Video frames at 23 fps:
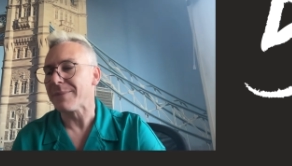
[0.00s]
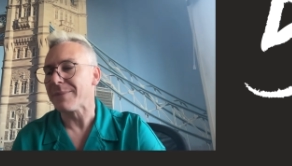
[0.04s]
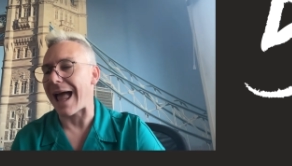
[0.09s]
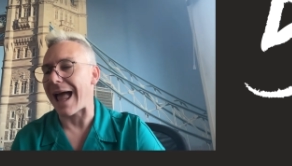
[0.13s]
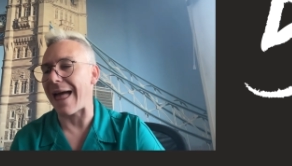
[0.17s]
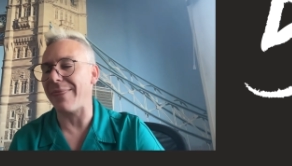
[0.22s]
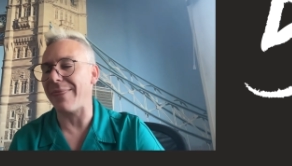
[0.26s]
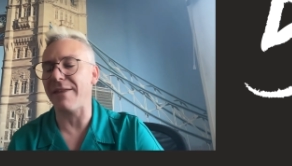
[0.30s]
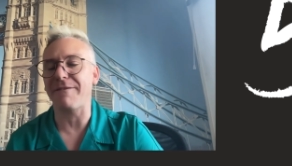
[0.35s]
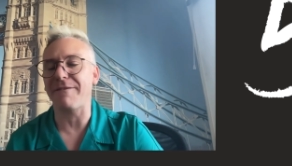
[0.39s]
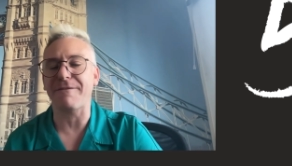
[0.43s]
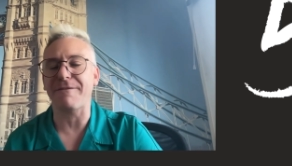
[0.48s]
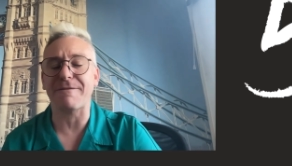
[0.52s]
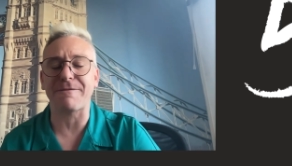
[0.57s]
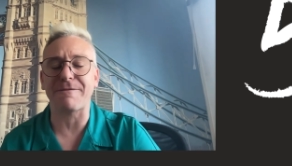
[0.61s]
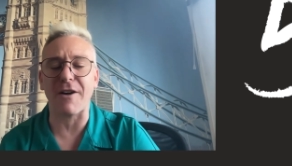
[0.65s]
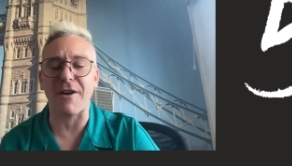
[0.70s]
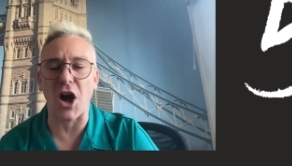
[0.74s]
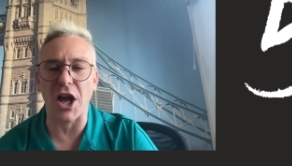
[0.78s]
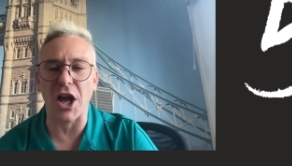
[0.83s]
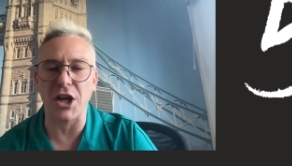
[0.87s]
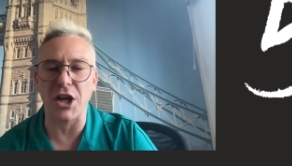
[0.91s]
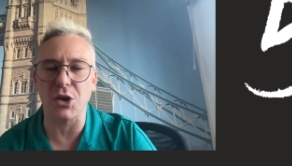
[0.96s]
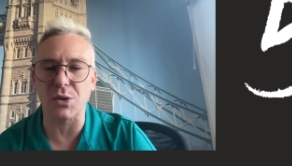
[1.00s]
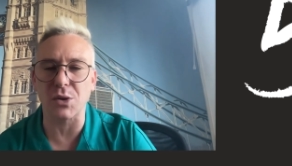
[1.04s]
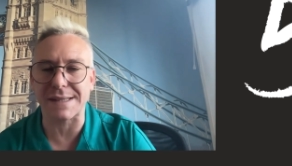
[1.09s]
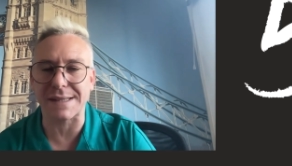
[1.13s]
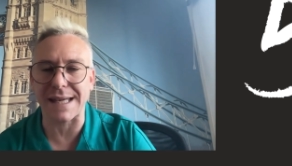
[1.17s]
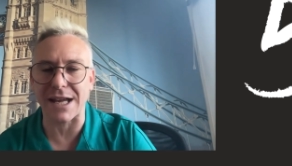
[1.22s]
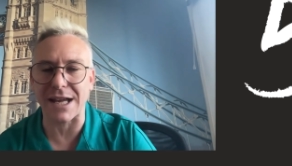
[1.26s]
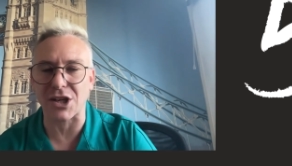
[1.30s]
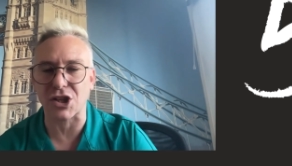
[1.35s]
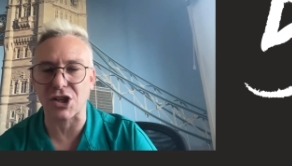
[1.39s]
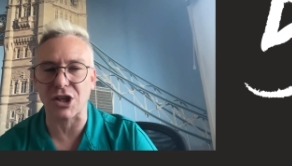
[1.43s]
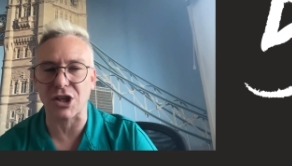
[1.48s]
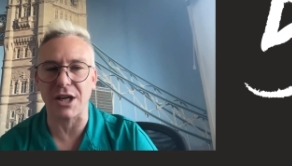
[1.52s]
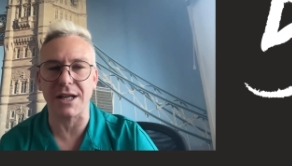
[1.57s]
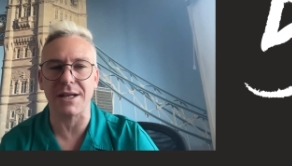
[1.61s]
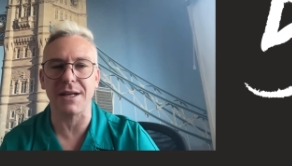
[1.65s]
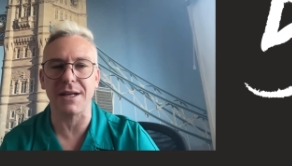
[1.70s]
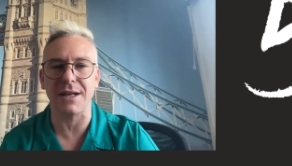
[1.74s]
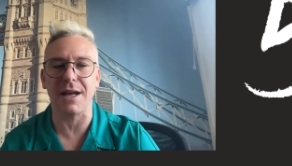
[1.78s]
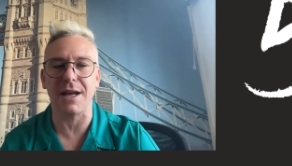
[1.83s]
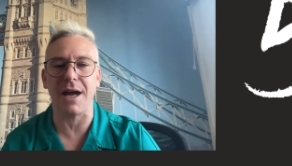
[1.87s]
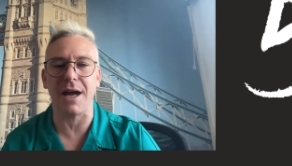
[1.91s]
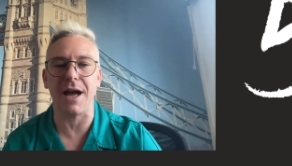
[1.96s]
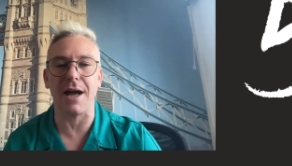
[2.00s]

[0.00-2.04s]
And the final section,